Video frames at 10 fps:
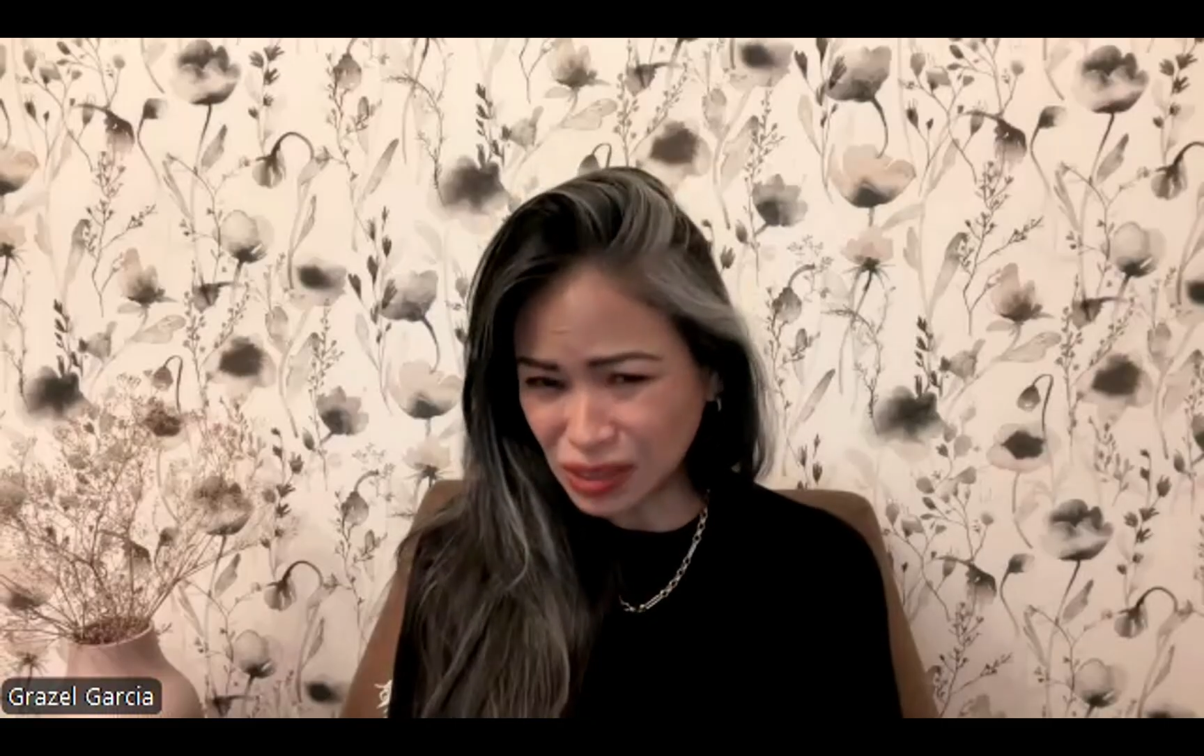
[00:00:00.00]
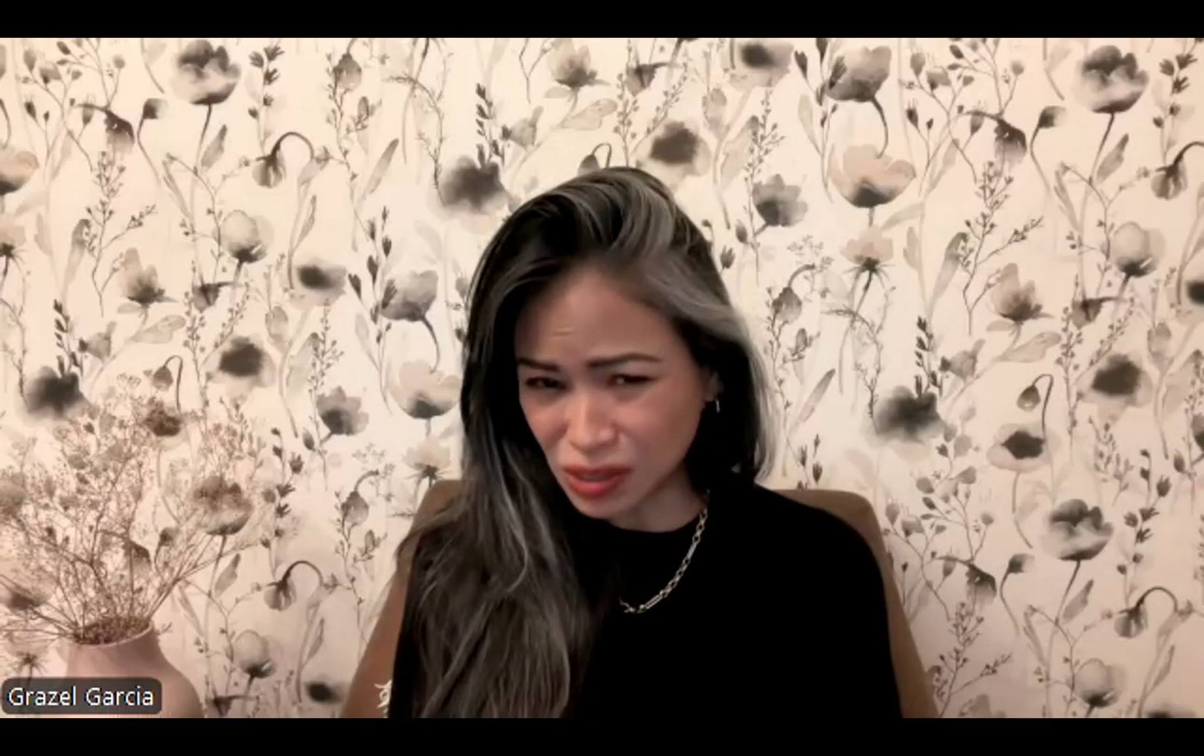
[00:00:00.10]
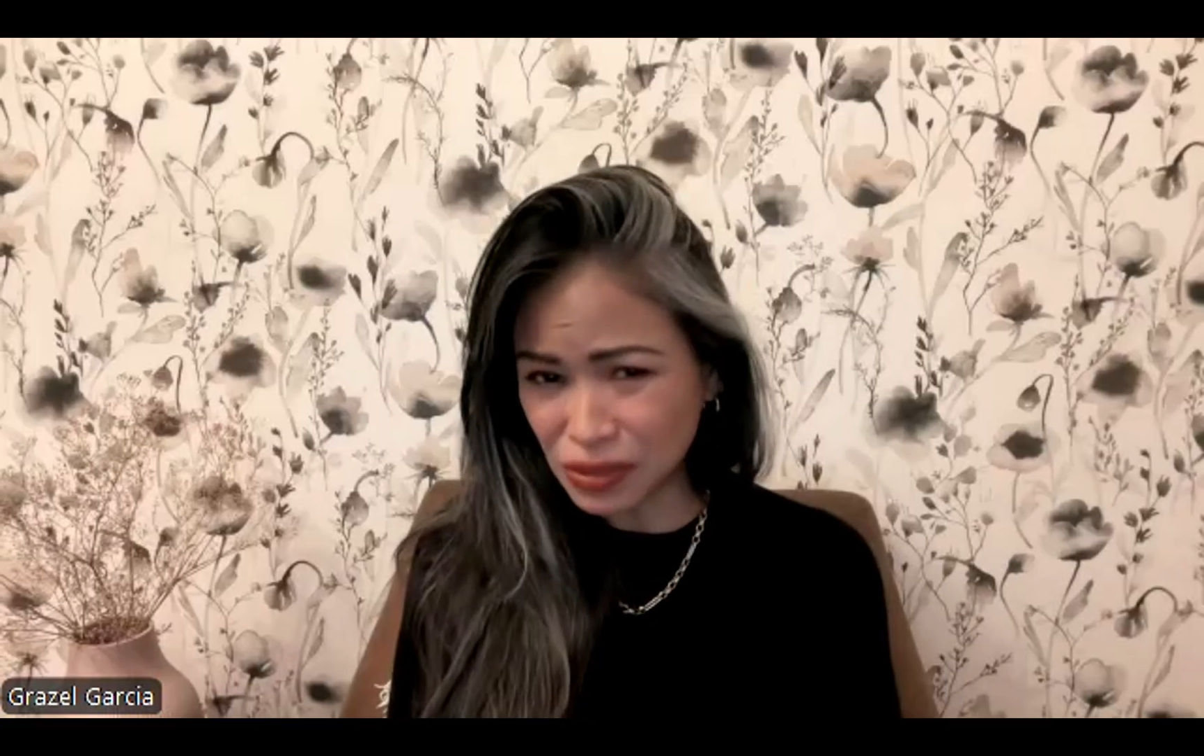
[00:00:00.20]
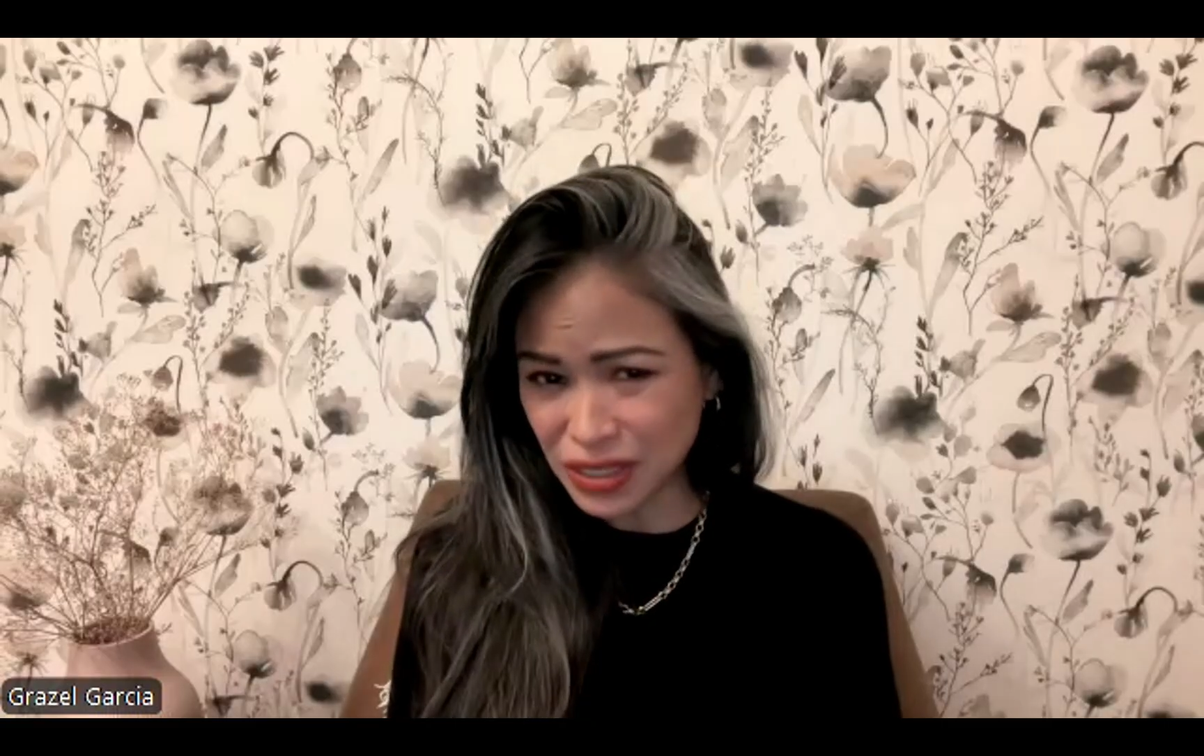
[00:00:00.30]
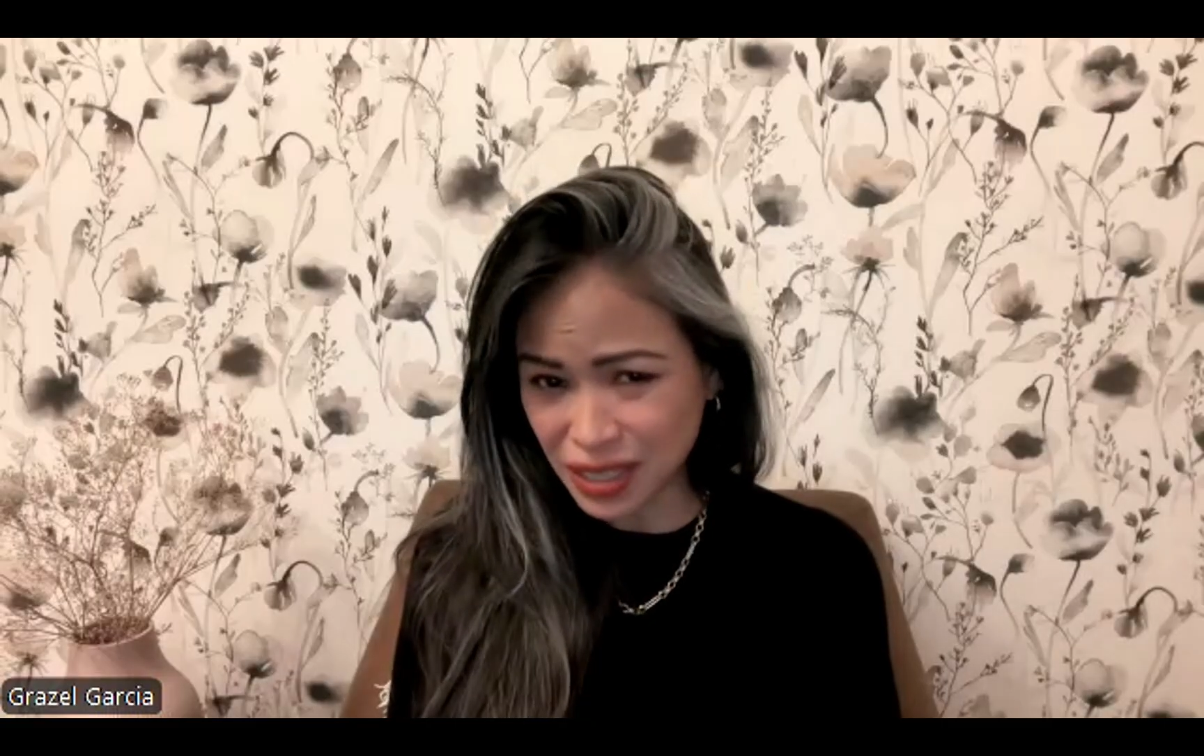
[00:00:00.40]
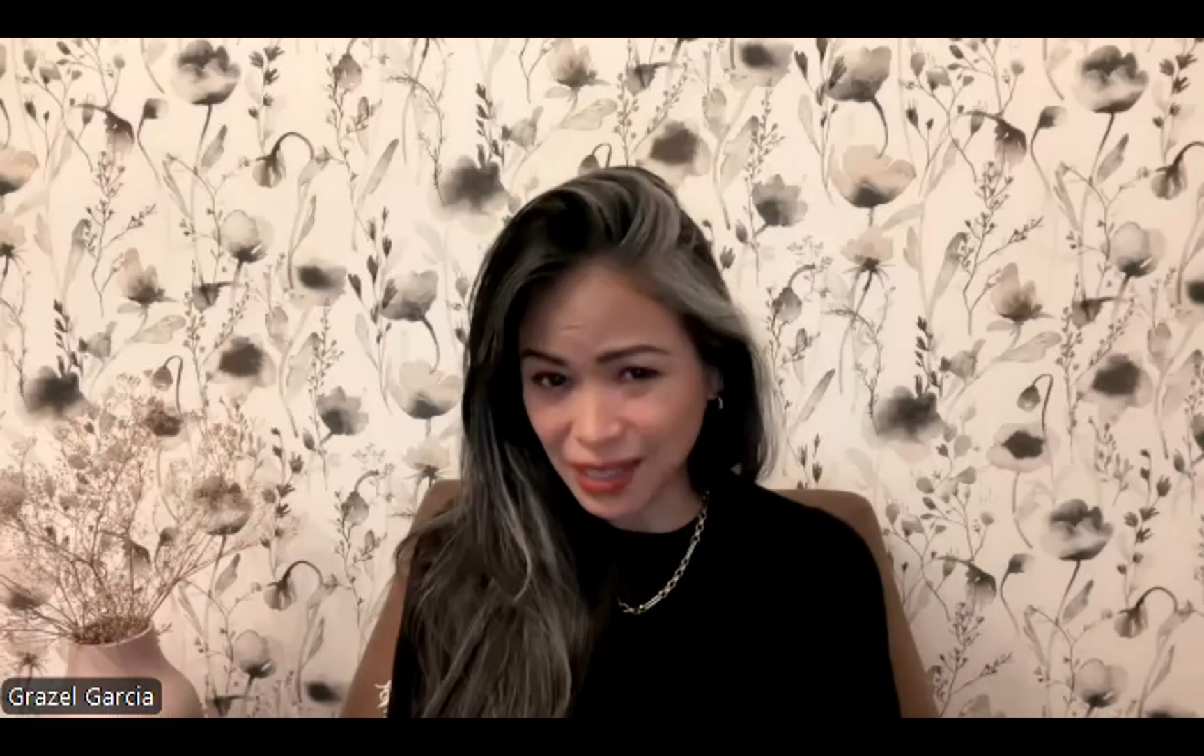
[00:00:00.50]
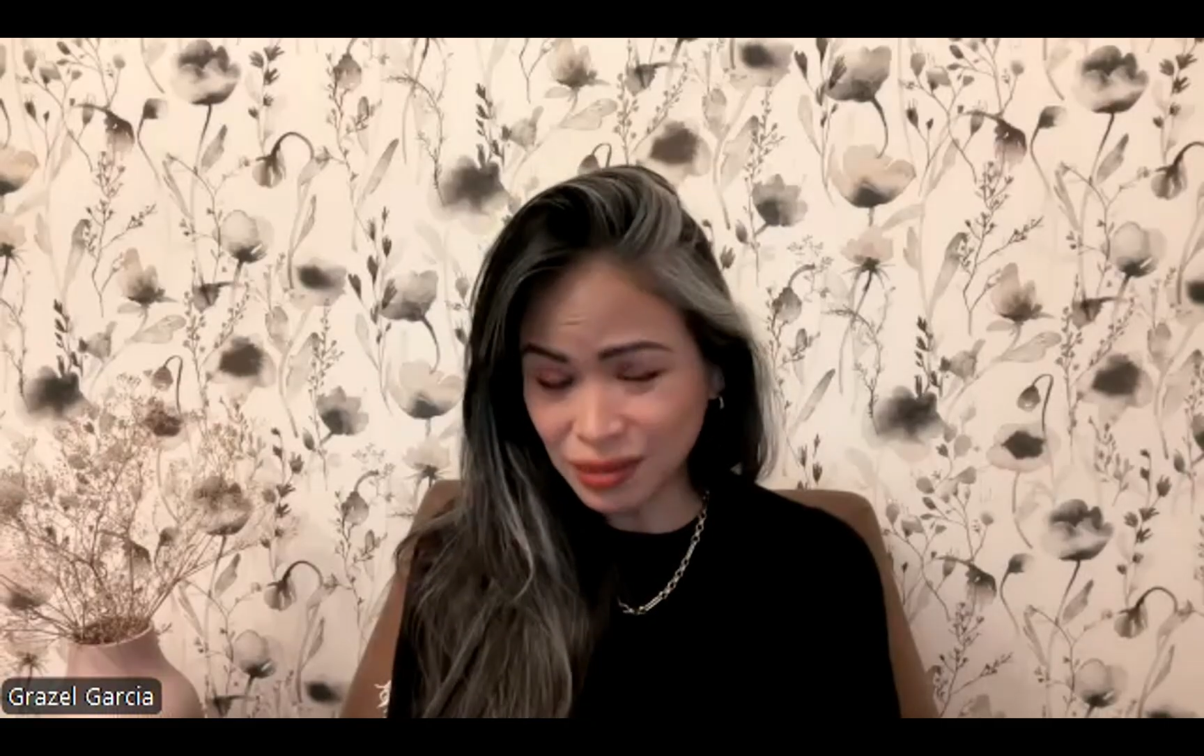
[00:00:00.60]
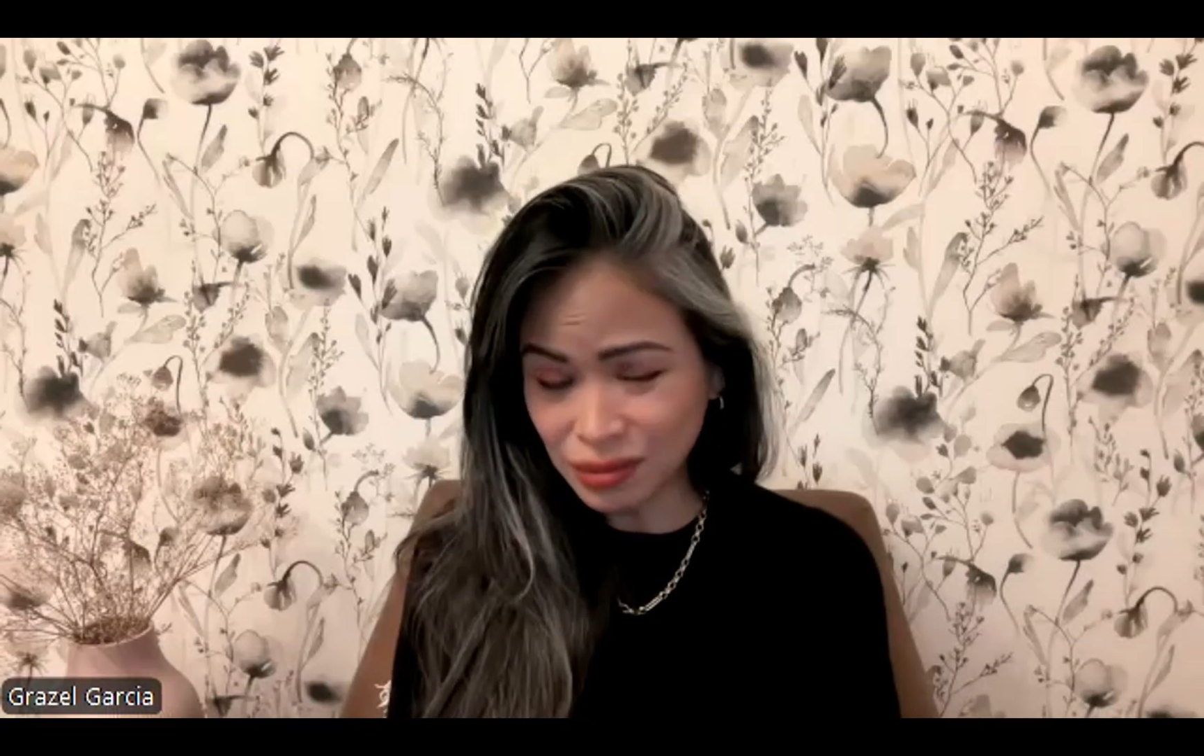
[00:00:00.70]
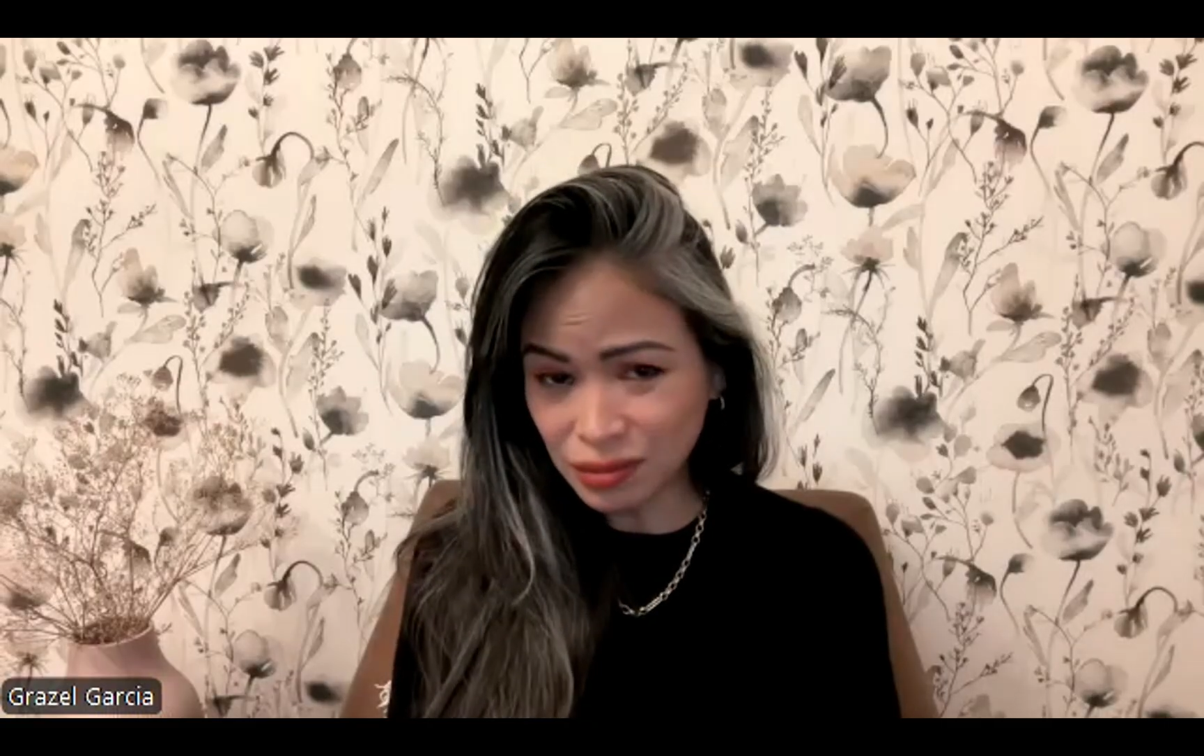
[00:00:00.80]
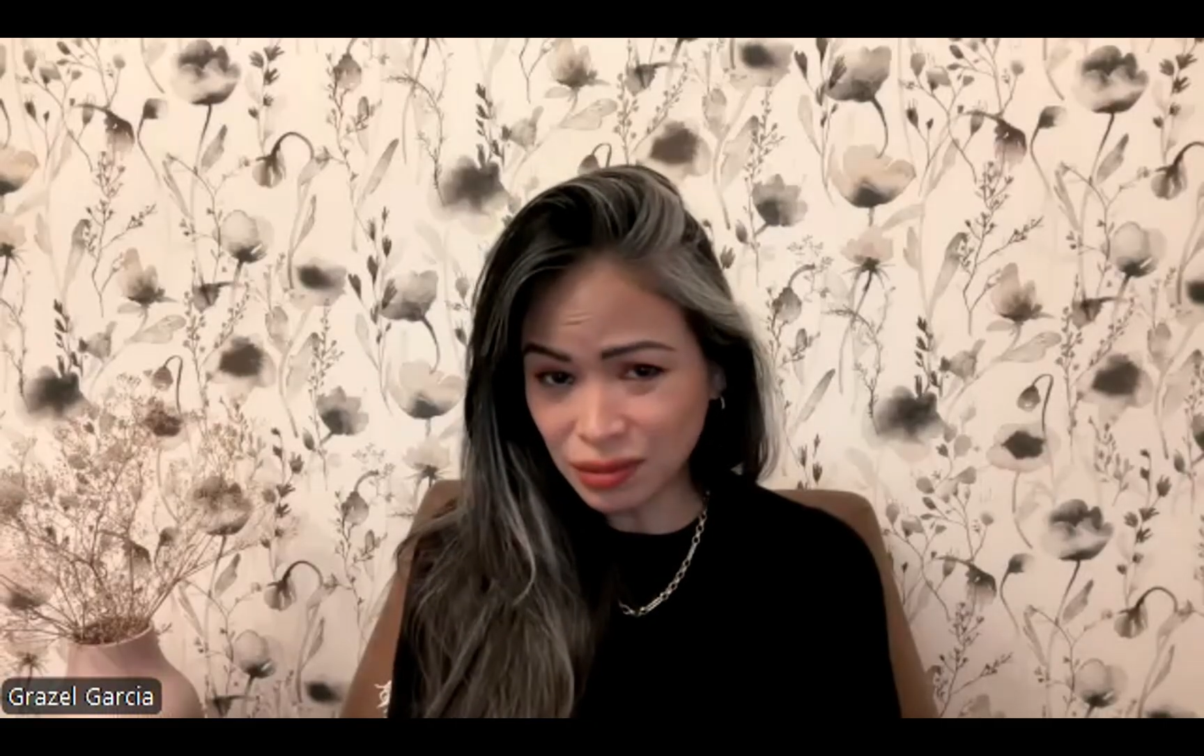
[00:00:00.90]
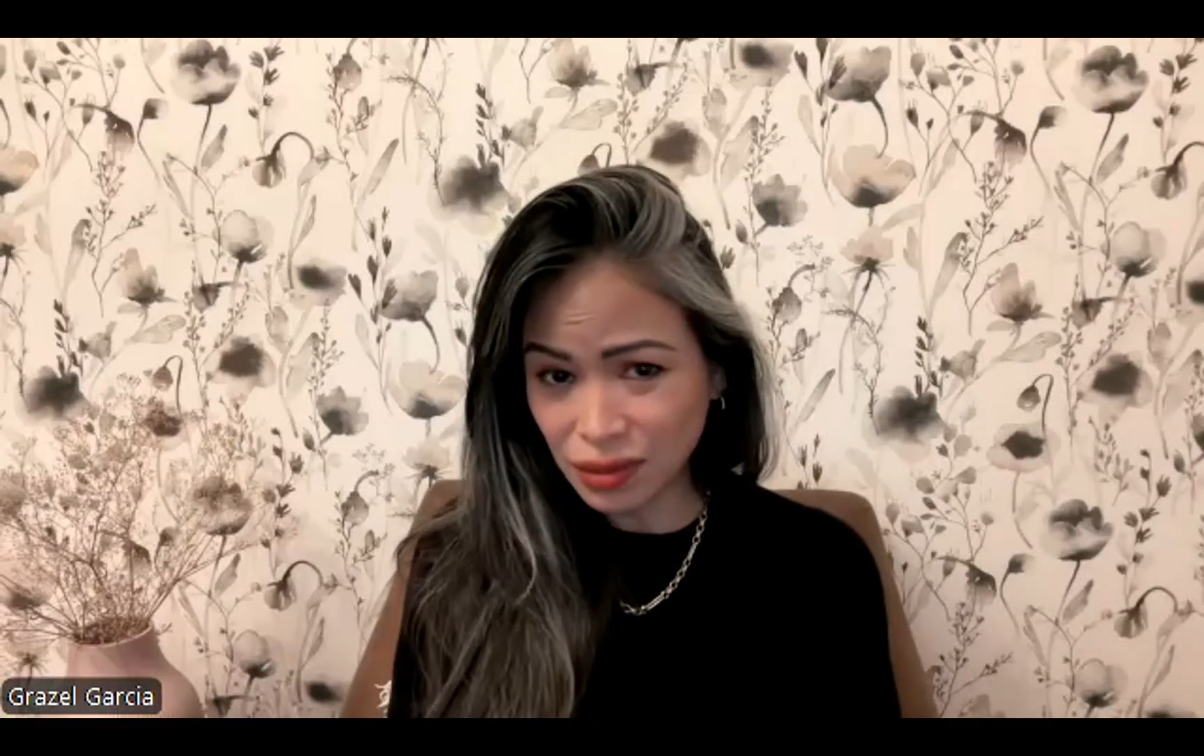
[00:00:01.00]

to be done